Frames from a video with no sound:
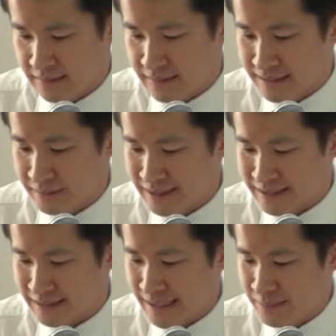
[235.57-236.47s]
This summit
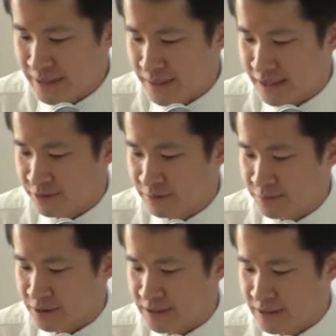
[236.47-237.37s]
is a timely platform
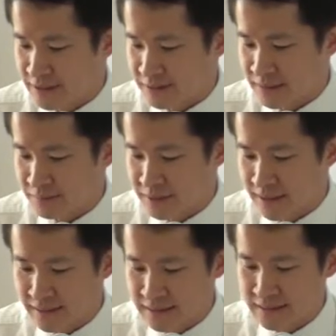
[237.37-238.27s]
for cities to come
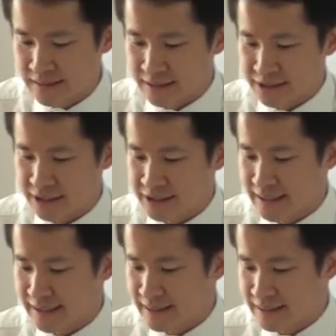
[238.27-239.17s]
together, exchange
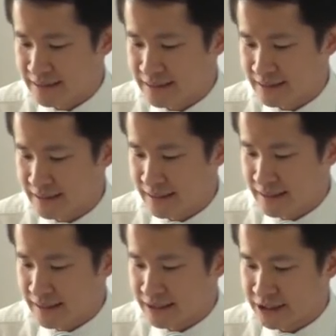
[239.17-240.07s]
ideas,
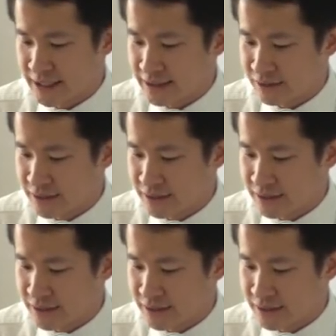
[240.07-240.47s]
and share